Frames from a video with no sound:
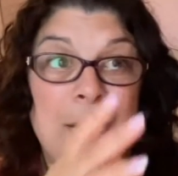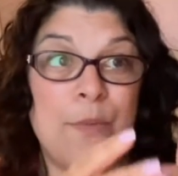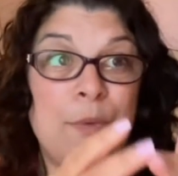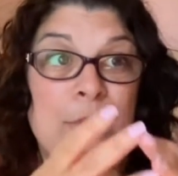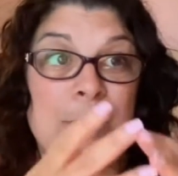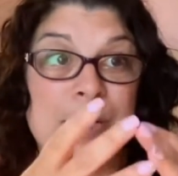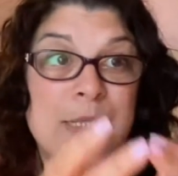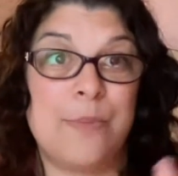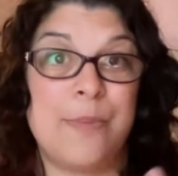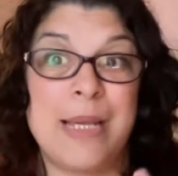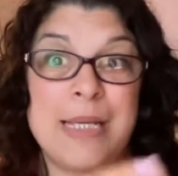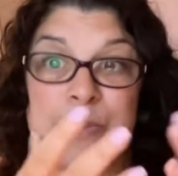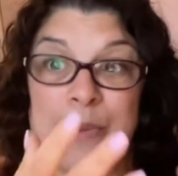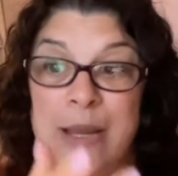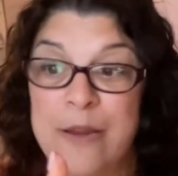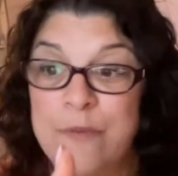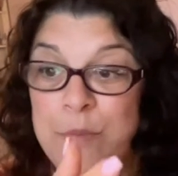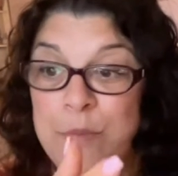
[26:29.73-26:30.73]
what's the
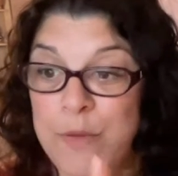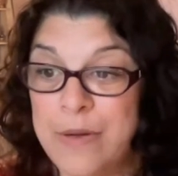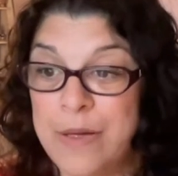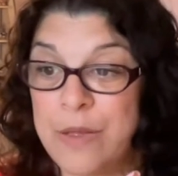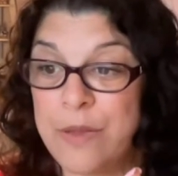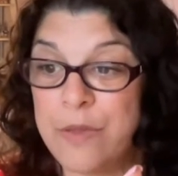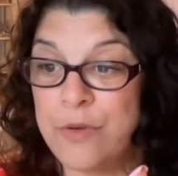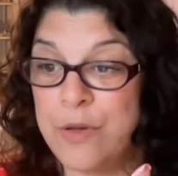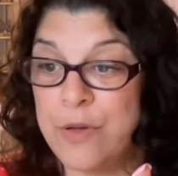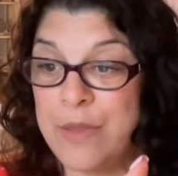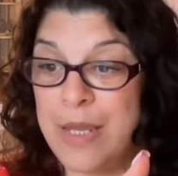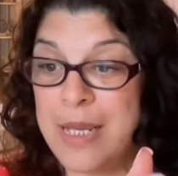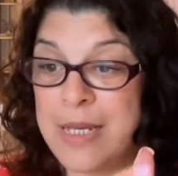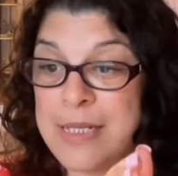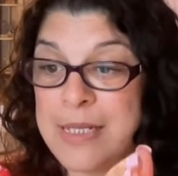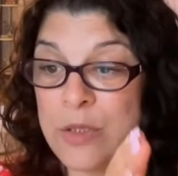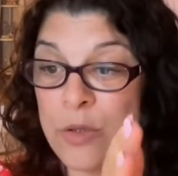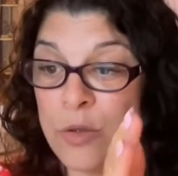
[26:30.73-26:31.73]
best way of moving through
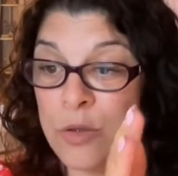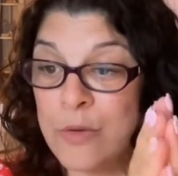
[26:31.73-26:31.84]
this,